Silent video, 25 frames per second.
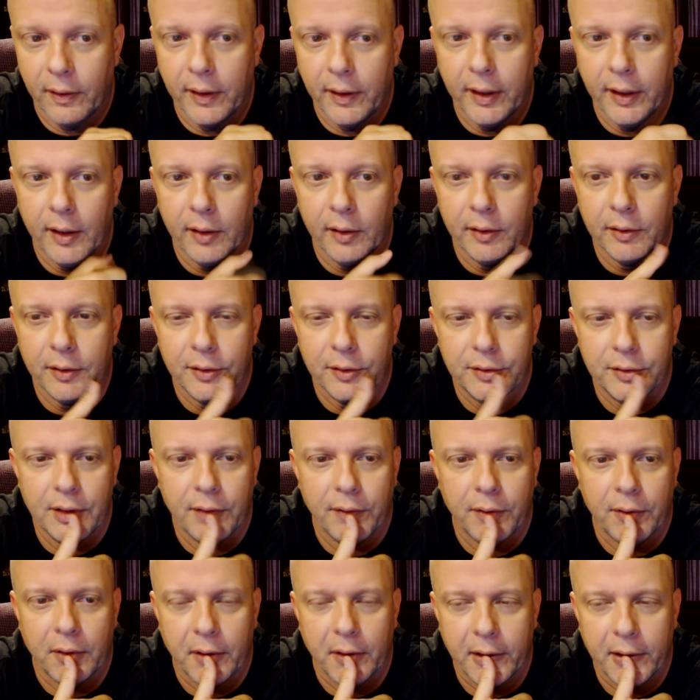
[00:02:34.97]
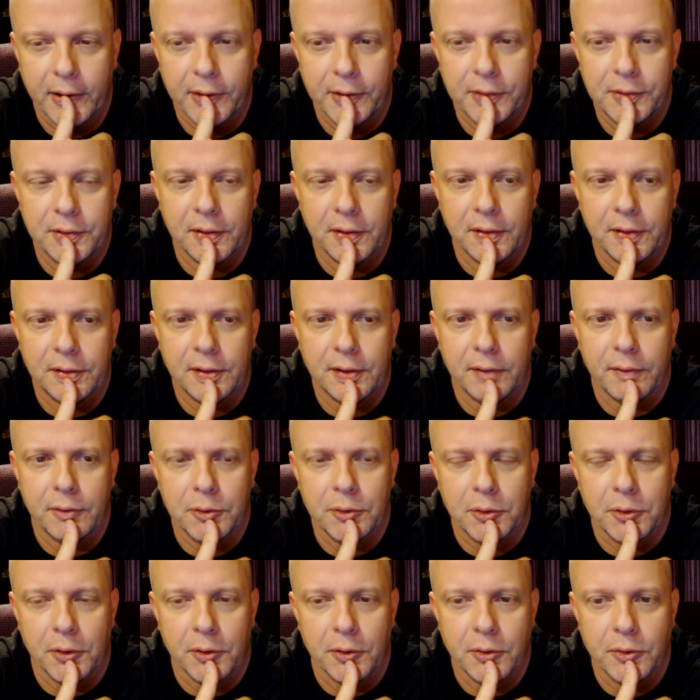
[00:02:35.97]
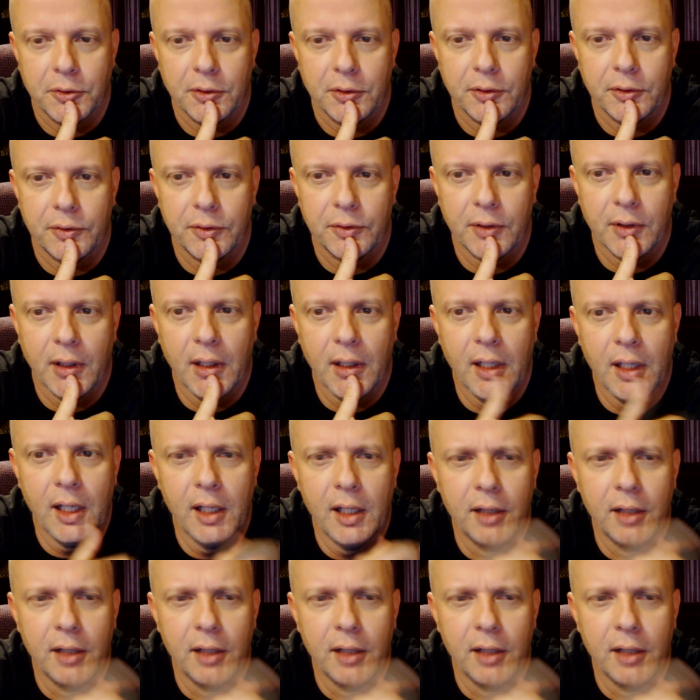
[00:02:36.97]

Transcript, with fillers: there in the seven letters to the seven churches.